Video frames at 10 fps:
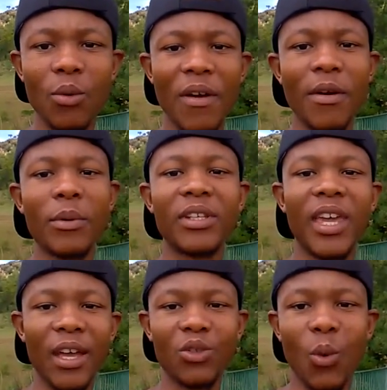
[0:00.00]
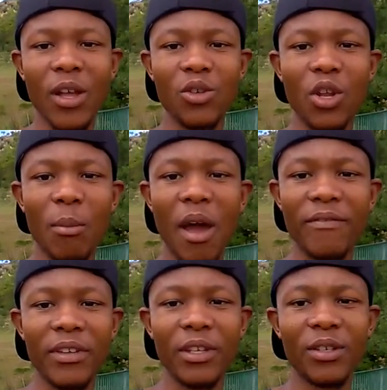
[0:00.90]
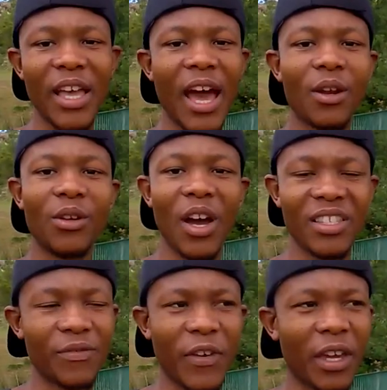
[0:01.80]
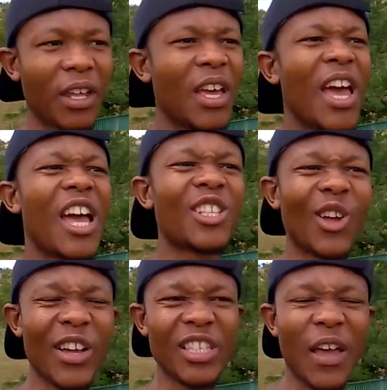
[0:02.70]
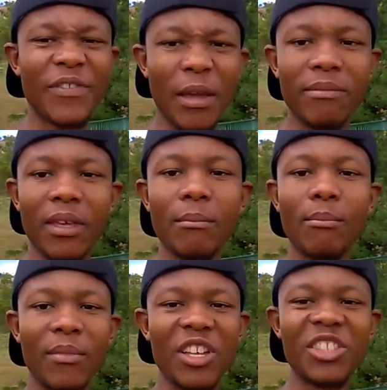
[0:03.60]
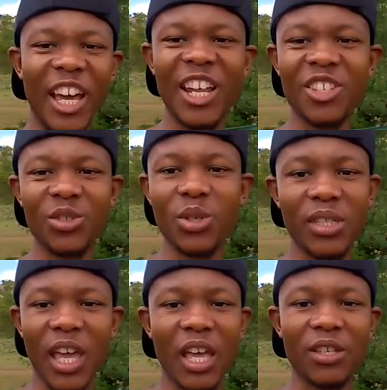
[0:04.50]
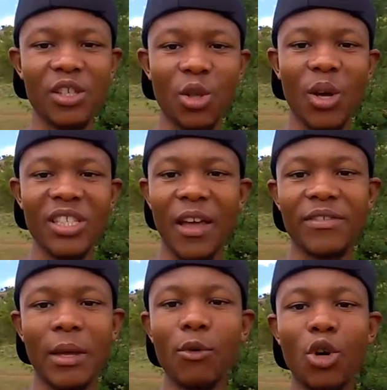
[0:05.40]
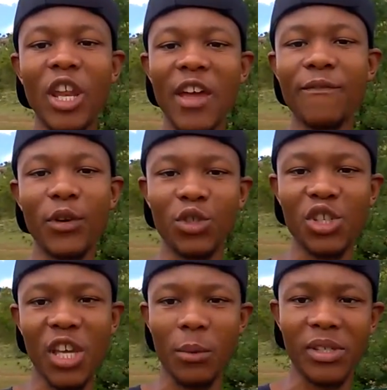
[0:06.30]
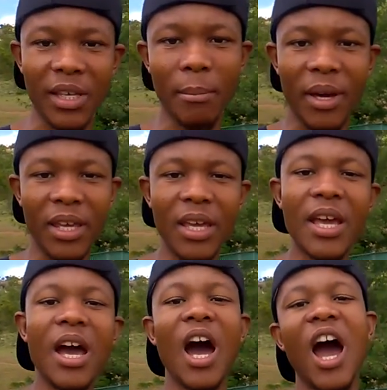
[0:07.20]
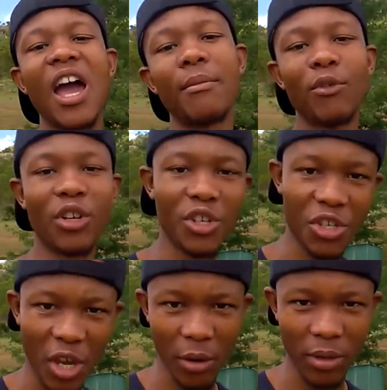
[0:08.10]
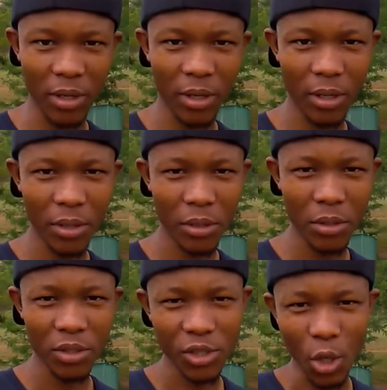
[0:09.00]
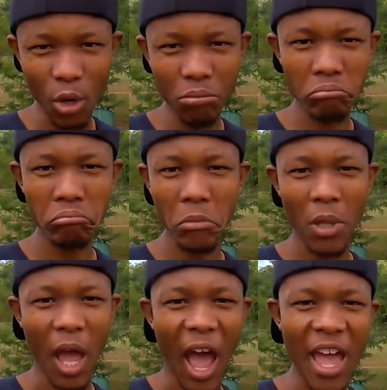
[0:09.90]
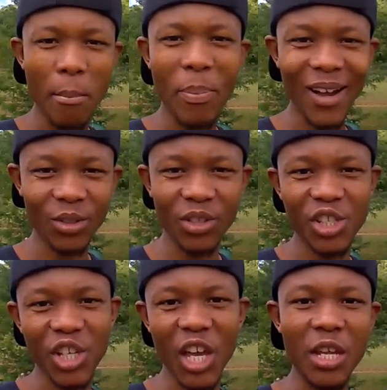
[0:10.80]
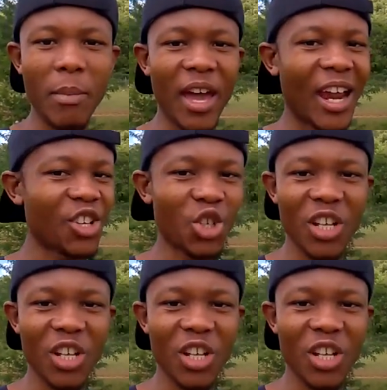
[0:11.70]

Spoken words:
Whoever would care to watch one of my videos, I don't know. I just figured as long as I have something intelligent to say, as long as I have some good info to share with somebody, I am gonna share it. So I embarked on the journey, man. I